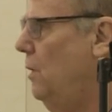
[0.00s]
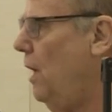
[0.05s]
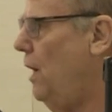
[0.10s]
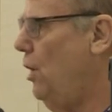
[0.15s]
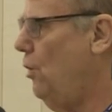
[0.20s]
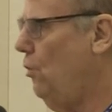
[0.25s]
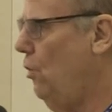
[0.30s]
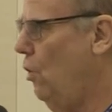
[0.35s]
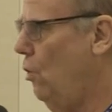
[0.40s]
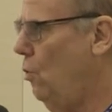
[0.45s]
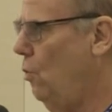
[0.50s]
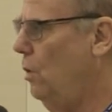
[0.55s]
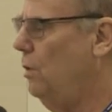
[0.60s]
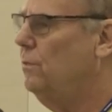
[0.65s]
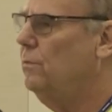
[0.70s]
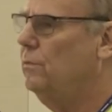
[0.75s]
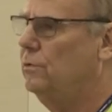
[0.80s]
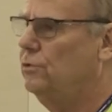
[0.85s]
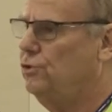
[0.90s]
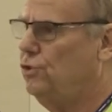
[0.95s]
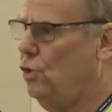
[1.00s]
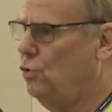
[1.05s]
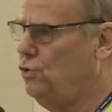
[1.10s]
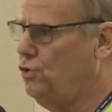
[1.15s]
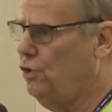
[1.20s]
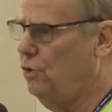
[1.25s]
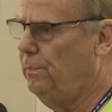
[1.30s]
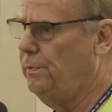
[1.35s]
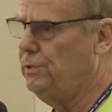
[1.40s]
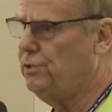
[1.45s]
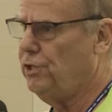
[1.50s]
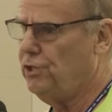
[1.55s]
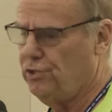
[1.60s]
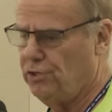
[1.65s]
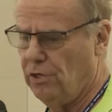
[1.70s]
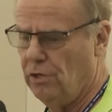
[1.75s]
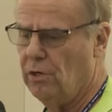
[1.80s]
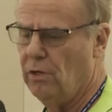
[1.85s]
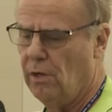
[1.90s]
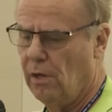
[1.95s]
Arrow shows your
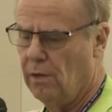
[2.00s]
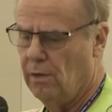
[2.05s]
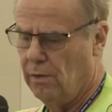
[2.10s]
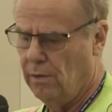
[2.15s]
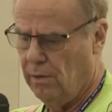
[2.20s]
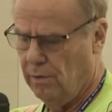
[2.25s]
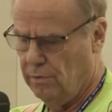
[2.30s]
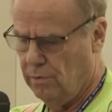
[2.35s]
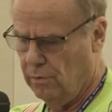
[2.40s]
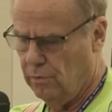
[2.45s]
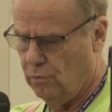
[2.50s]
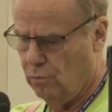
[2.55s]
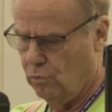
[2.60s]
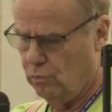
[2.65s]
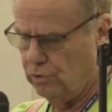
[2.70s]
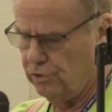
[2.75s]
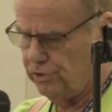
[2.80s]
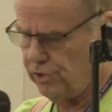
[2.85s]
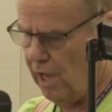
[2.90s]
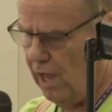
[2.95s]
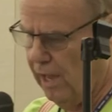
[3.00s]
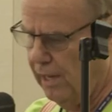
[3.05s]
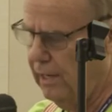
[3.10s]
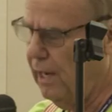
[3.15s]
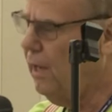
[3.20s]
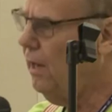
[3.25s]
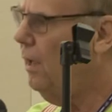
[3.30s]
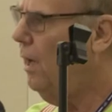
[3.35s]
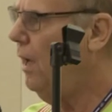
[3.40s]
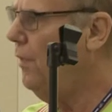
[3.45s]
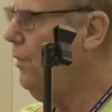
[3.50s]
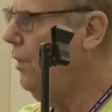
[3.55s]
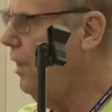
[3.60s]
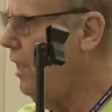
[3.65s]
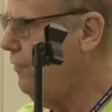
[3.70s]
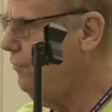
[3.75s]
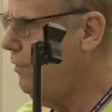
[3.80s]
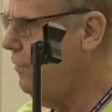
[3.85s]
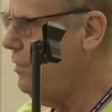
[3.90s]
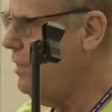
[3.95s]
position. Sign on the
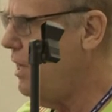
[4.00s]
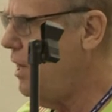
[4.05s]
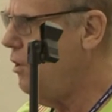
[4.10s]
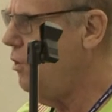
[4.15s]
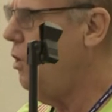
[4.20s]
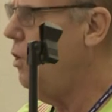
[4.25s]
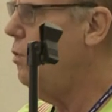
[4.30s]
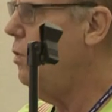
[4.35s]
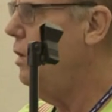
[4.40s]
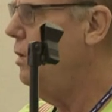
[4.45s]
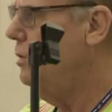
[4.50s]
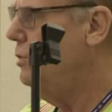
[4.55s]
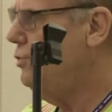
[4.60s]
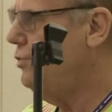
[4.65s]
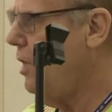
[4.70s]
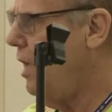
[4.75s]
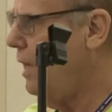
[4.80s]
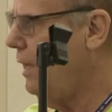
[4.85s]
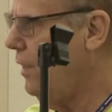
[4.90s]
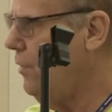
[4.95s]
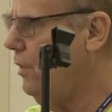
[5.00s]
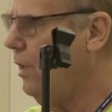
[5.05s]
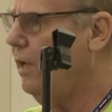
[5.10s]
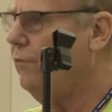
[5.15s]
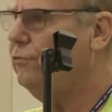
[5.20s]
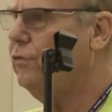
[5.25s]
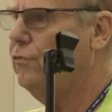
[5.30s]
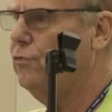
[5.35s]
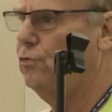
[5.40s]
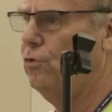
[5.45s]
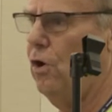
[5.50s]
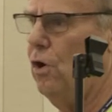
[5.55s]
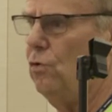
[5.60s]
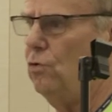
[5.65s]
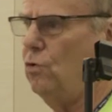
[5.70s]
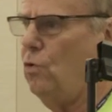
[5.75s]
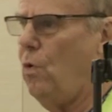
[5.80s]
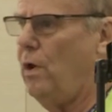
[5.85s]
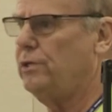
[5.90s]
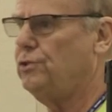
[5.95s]
left of the arrow, sign on the left of the
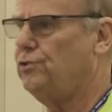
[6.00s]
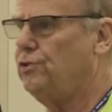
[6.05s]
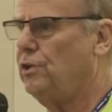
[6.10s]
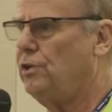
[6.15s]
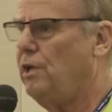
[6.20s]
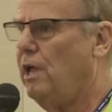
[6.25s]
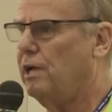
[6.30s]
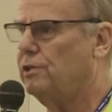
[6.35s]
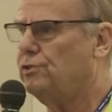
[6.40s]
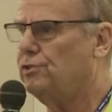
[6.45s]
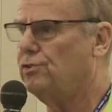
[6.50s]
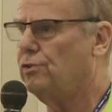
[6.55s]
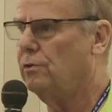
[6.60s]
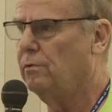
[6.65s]
road. Question, yes.